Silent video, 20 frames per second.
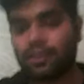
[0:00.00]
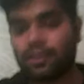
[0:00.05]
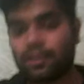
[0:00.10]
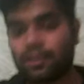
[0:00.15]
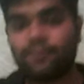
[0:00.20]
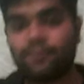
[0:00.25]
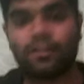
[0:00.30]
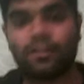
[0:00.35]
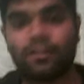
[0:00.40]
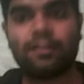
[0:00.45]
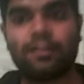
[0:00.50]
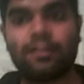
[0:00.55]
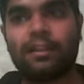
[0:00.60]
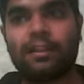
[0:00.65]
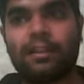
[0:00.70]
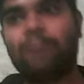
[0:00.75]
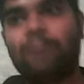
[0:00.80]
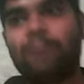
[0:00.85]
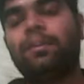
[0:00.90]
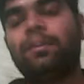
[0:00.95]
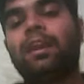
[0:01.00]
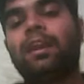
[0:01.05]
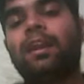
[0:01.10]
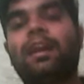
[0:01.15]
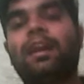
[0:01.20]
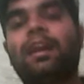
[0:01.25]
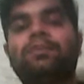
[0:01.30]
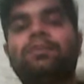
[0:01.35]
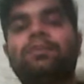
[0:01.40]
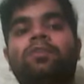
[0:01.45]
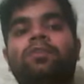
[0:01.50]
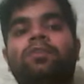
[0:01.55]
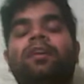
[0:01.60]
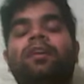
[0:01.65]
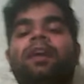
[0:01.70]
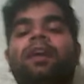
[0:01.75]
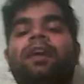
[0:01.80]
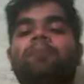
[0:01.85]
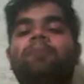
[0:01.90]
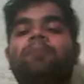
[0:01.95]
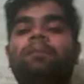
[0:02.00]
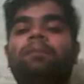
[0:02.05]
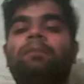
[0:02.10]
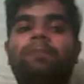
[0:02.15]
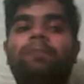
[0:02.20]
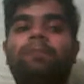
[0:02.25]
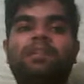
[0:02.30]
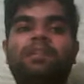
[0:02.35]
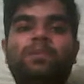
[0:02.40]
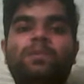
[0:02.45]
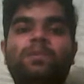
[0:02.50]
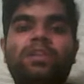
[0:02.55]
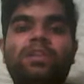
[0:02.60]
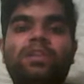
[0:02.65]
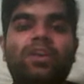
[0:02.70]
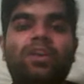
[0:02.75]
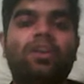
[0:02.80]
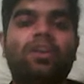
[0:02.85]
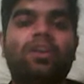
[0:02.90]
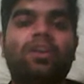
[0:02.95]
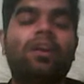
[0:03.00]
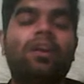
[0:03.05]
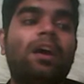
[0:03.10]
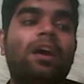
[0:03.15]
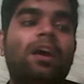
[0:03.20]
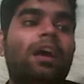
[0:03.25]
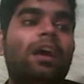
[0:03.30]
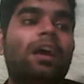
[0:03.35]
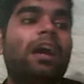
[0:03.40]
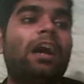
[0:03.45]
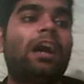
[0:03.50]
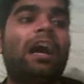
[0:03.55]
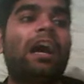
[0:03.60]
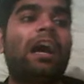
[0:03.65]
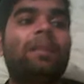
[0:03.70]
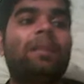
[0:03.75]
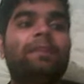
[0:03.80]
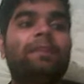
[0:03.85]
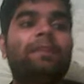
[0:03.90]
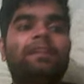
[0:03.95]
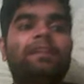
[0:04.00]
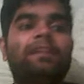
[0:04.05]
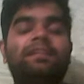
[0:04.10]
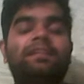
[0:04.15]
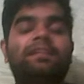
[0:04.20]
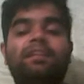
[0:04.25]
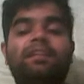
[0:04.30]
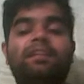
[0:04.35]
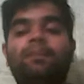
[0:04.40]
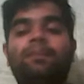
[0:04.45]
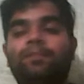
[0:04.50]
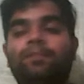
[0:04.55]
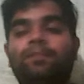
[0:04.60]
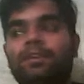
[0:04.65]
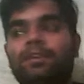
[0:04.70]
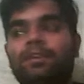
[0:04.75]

for computer class on Unacademy, please be there. I'll be teaching computer